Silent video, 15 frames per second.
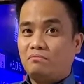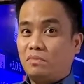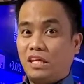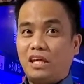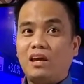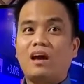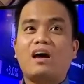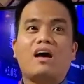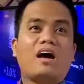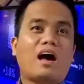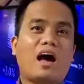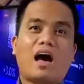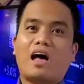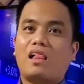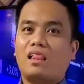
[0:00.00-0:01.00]
Me?
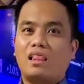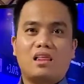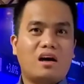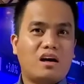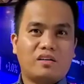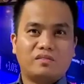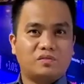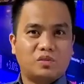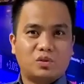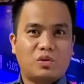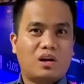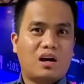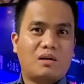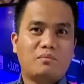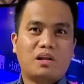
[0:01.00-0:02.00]
I love
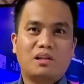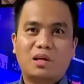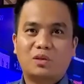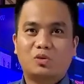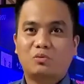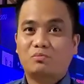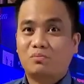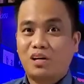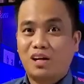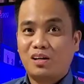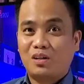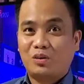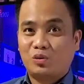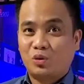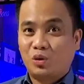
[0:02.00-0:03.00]
to have a lot of
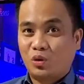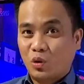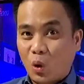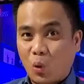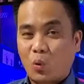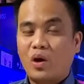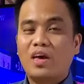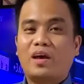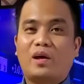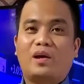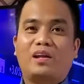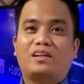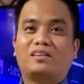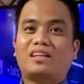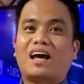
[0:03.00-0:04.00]
money to grow
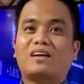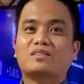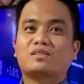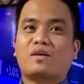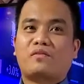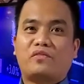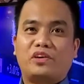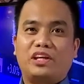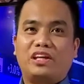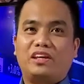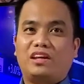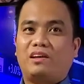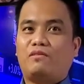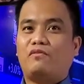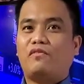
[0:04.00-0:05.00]
in a
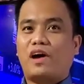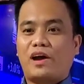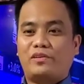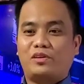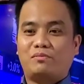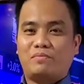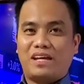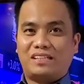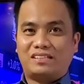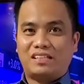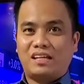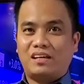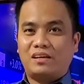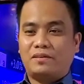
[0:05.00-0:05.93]
tax-free environment.